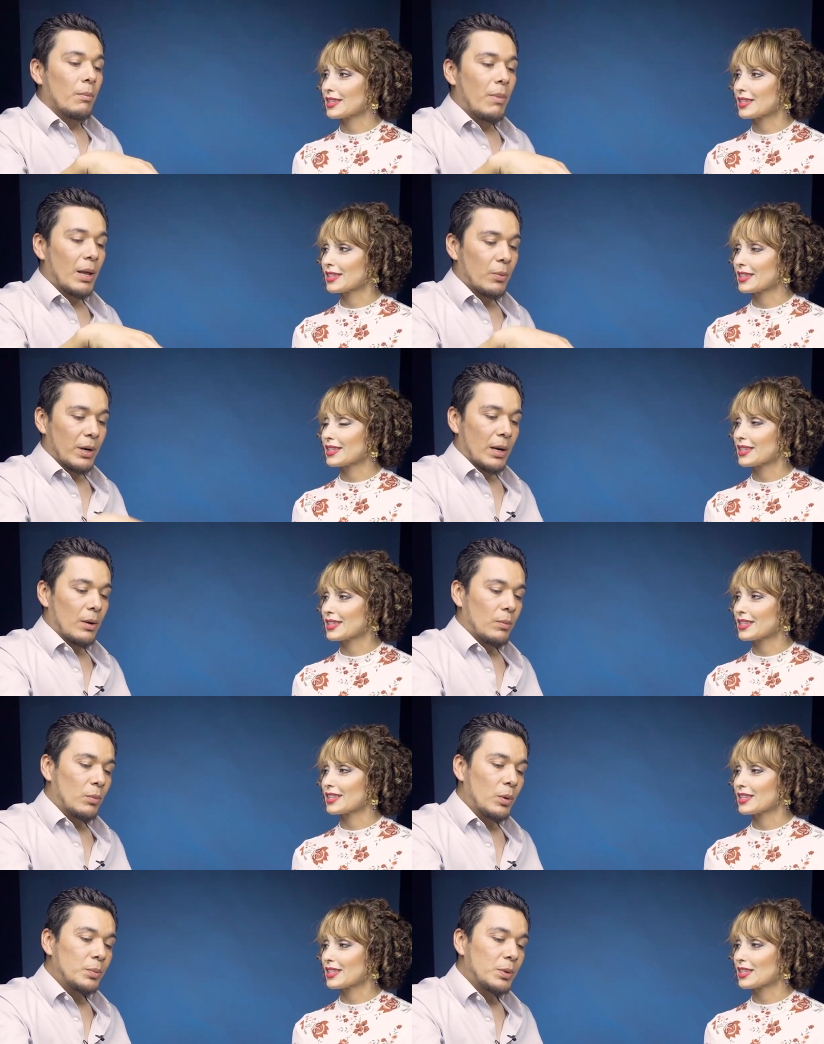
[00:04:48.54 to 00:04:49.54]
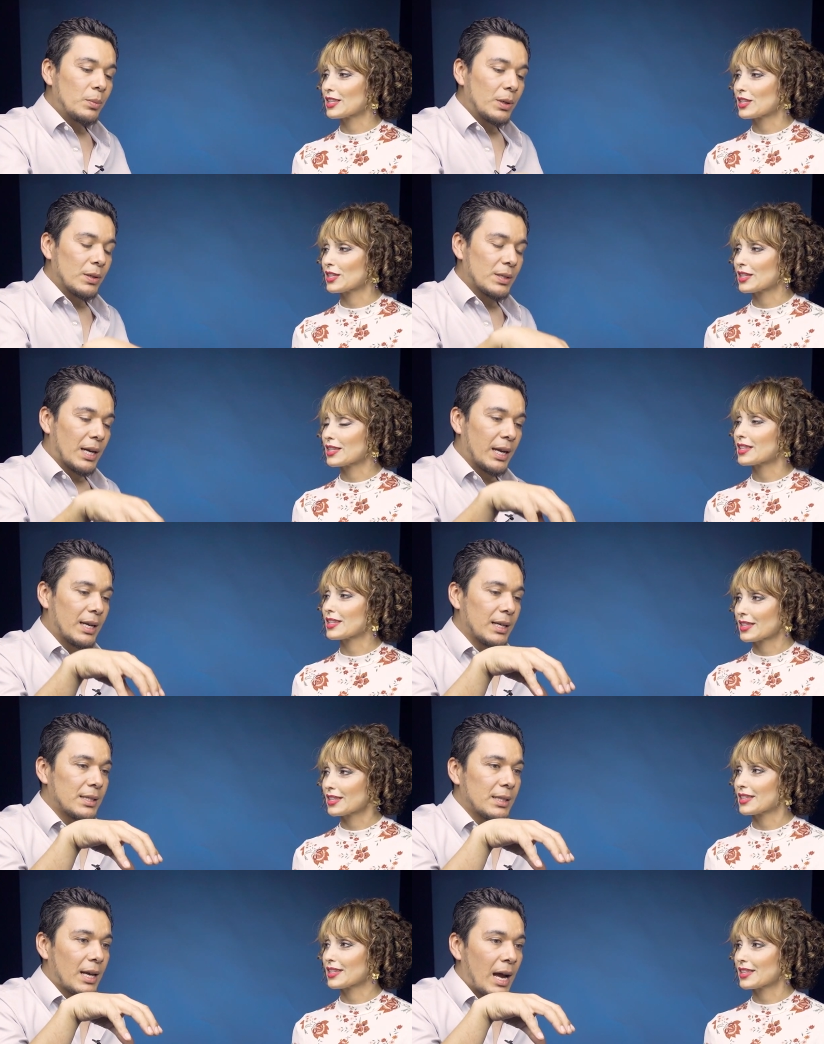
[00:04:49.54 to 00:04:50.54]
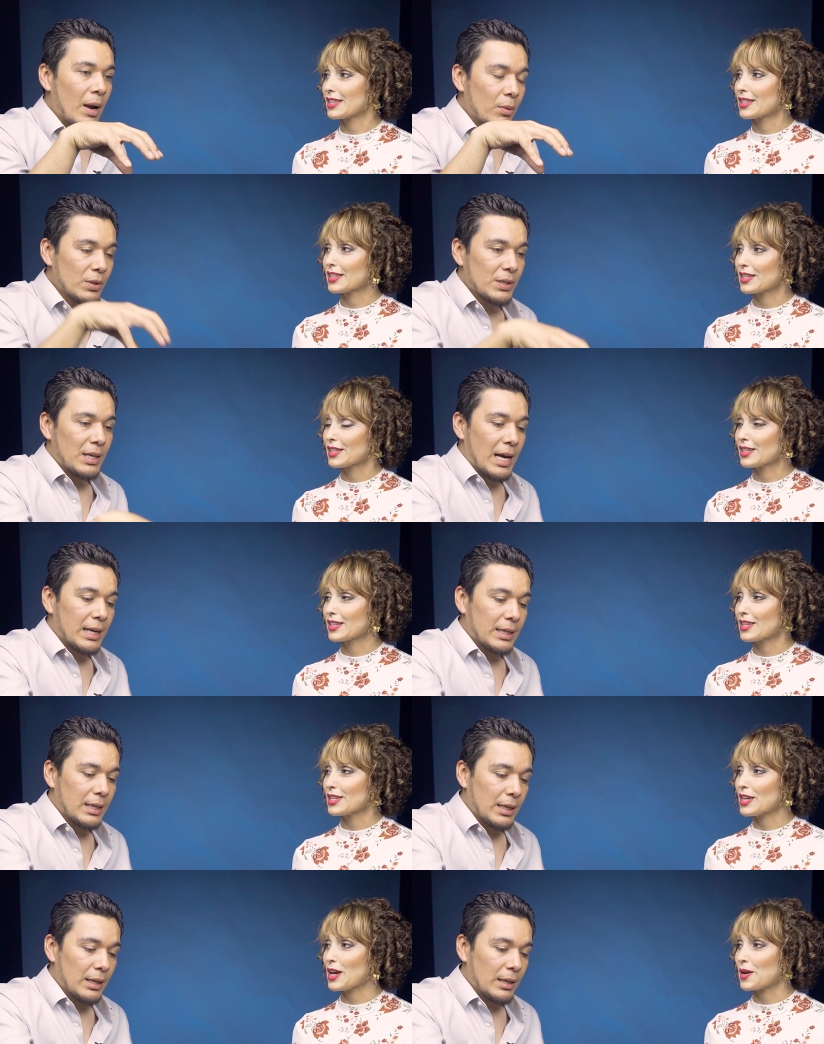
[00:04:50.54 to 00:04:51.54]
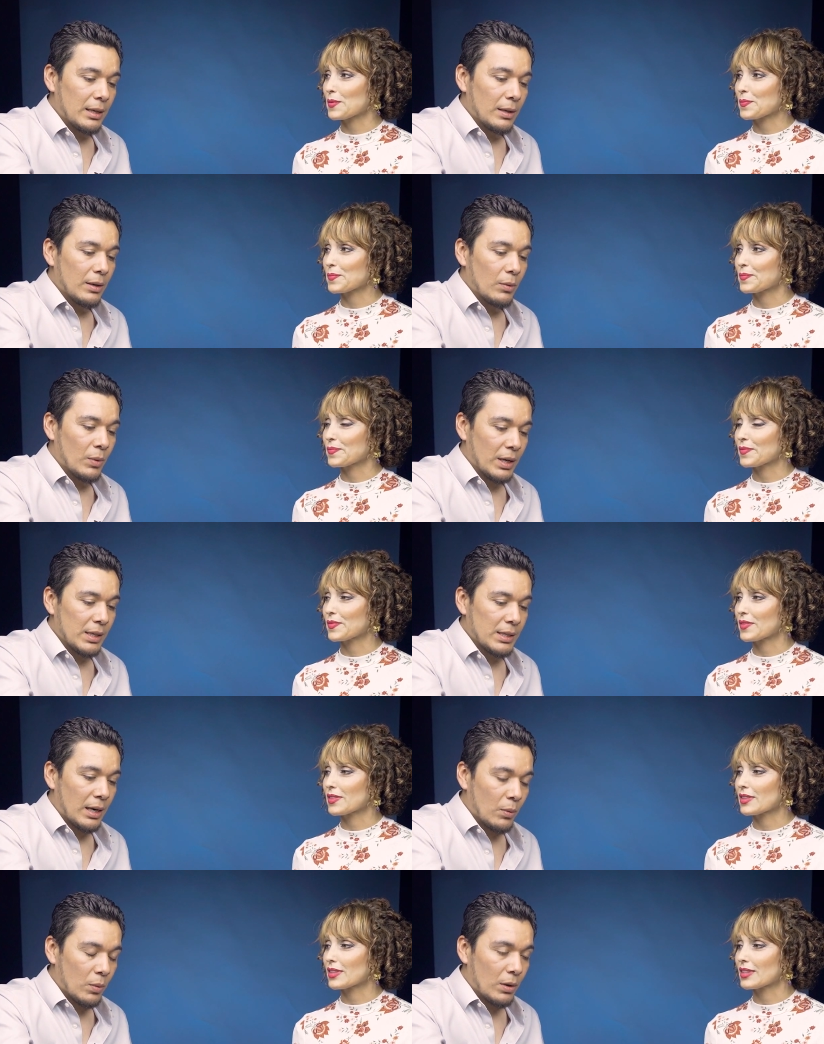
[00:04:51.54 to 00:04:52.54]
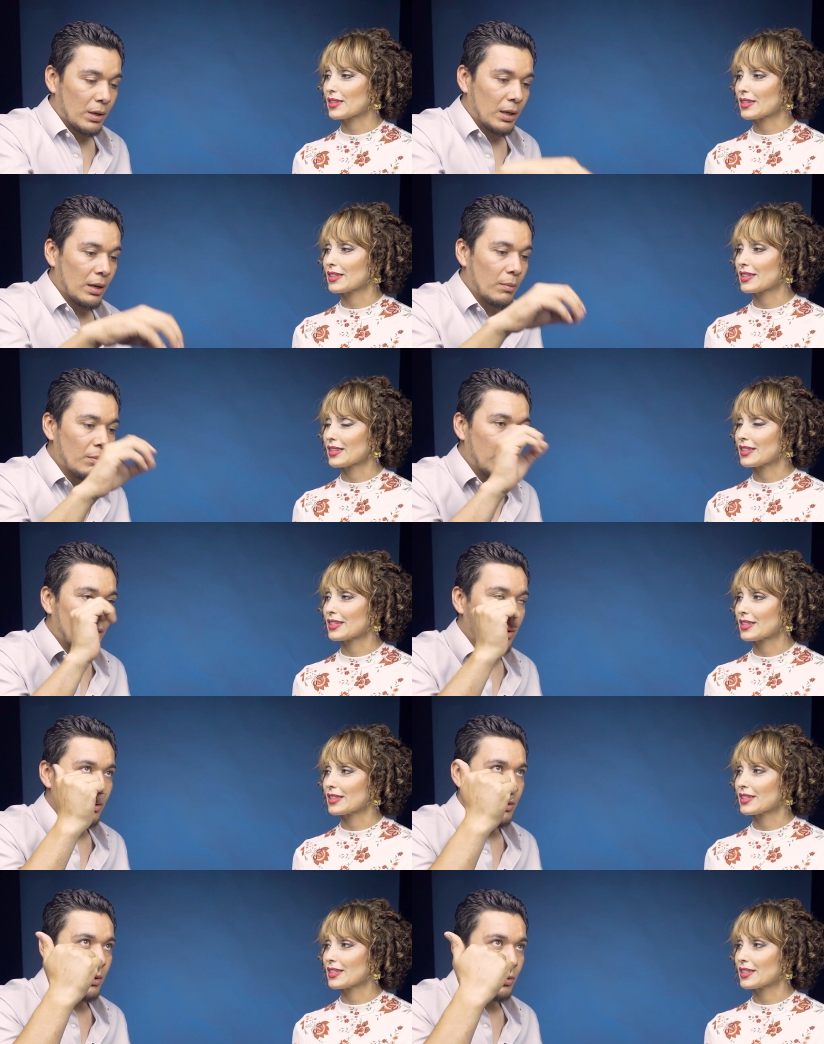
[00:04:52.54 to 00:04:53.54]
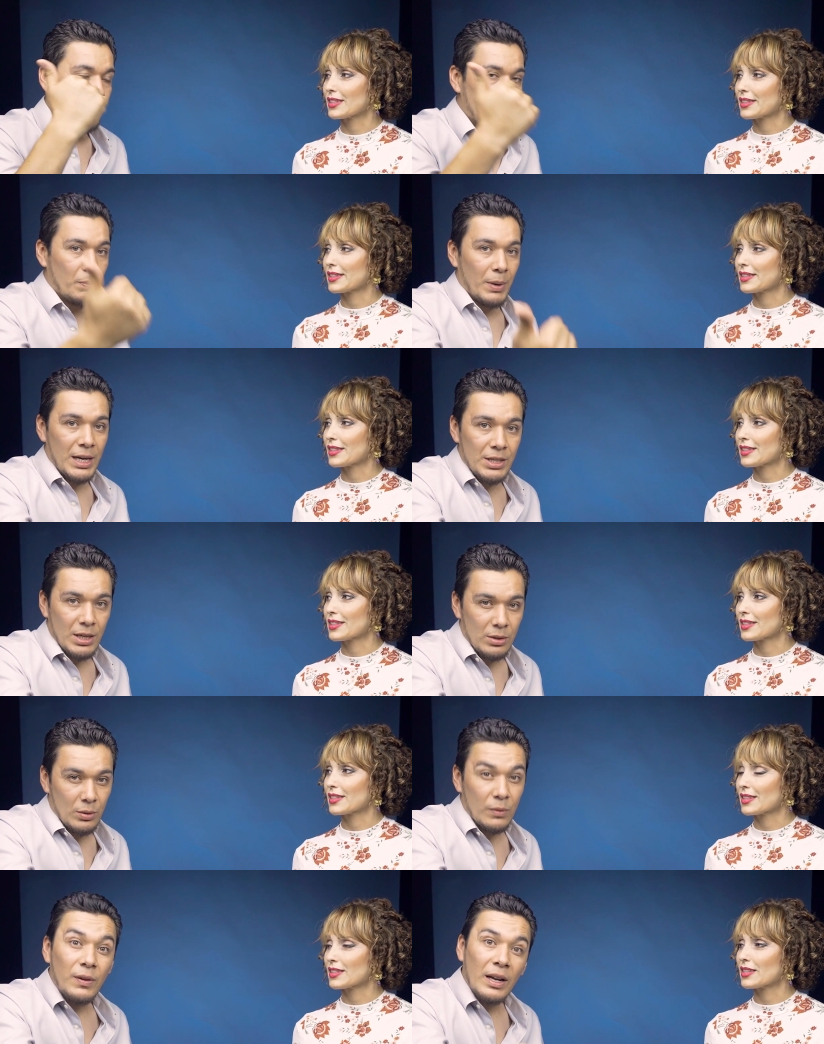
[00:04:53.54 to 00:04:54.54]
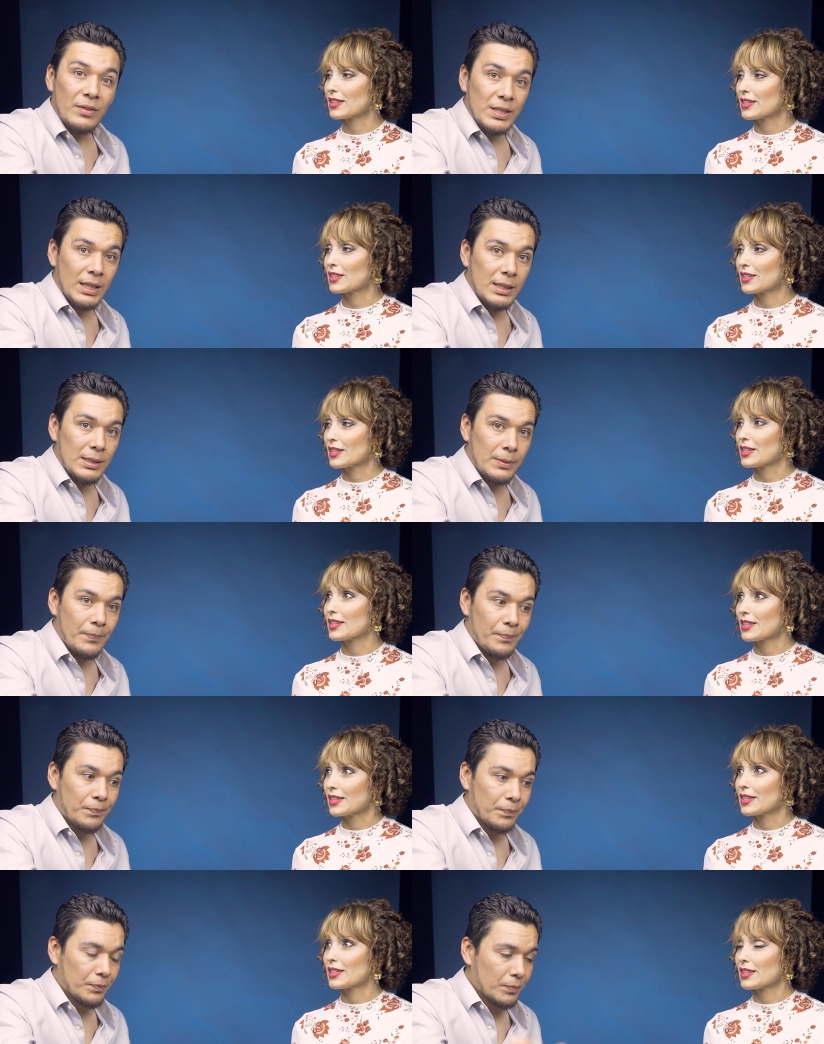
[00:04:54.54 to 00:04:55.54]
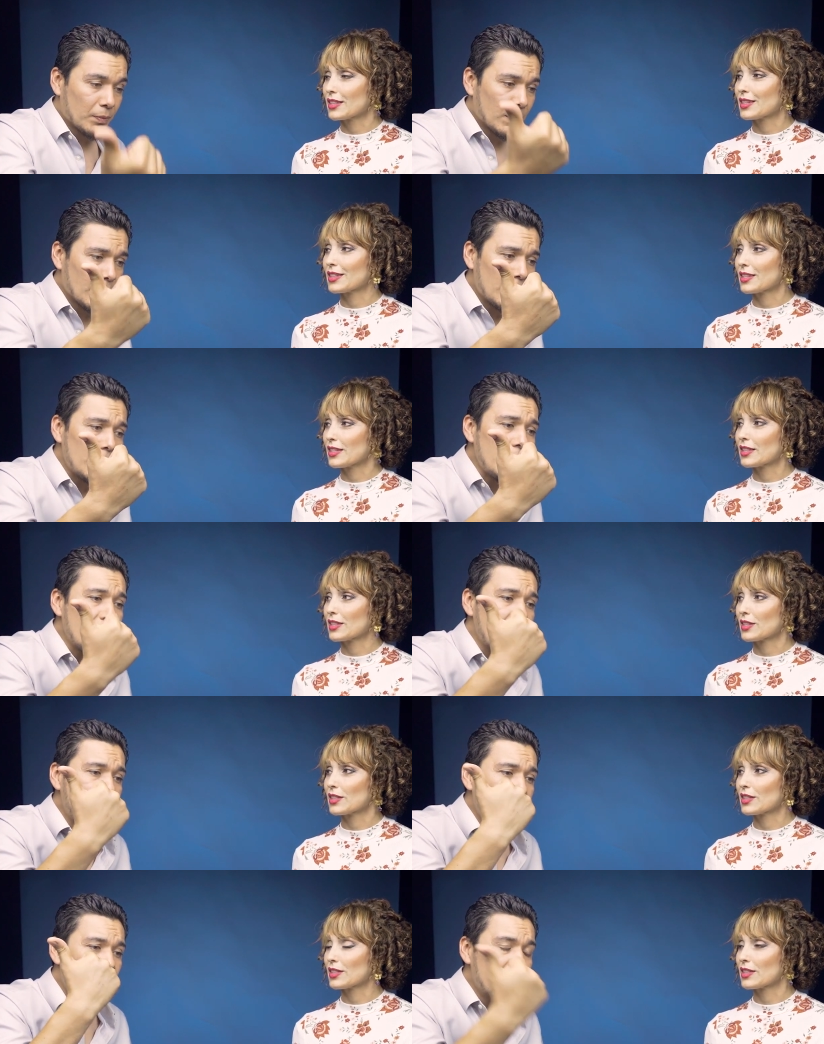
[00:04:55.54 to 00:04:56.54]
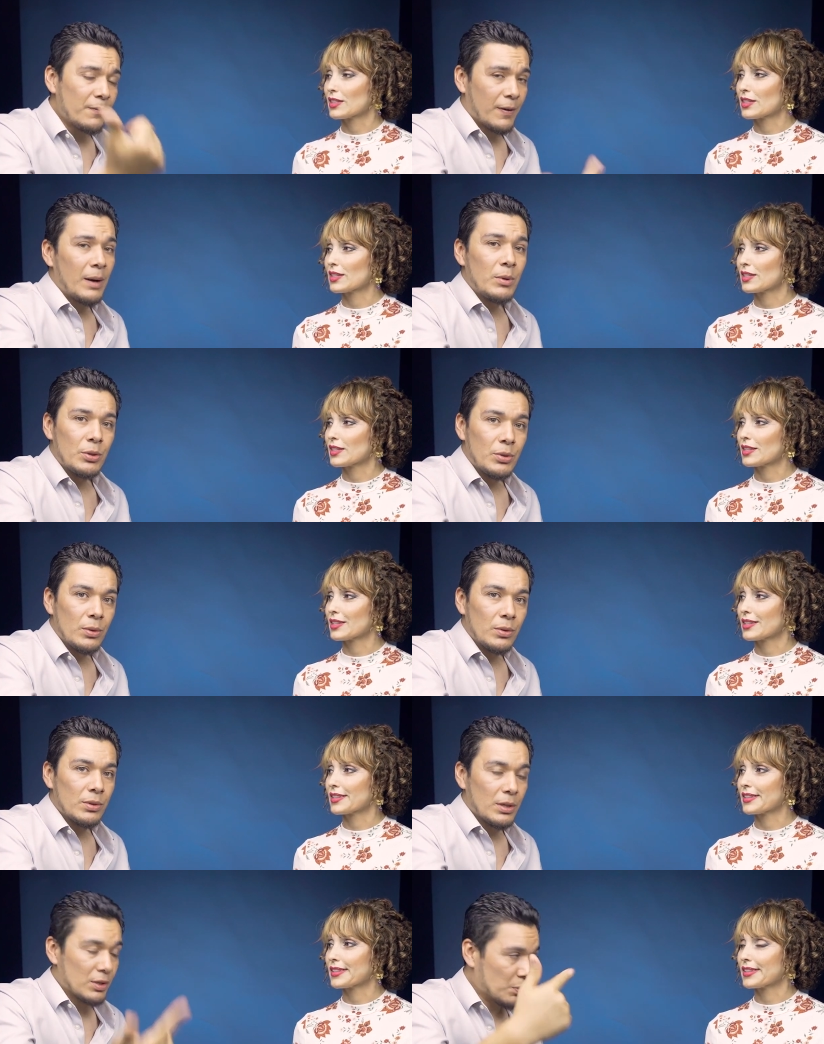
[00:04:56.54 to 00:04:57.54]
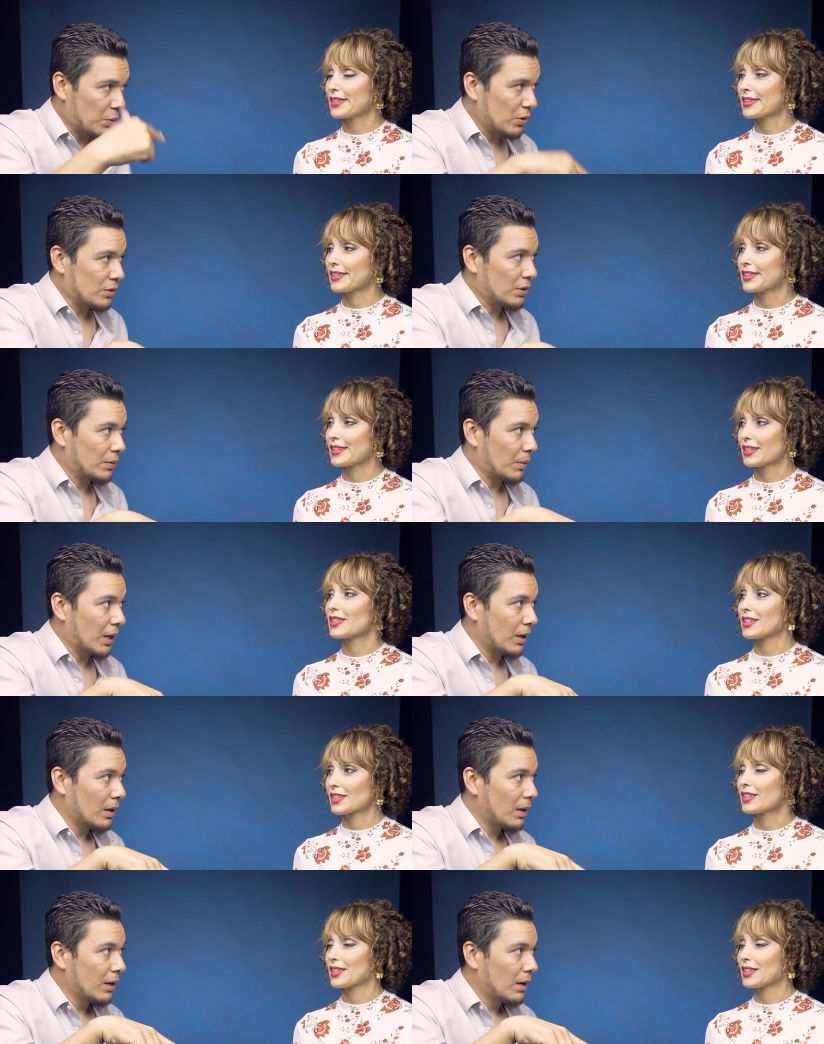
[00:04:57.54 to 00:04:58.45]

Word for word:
Speaker 1: But when I moved to Buenos Aires, I was lucky when I started working because Suipacha two five six and Fabio Shoes sponsored me.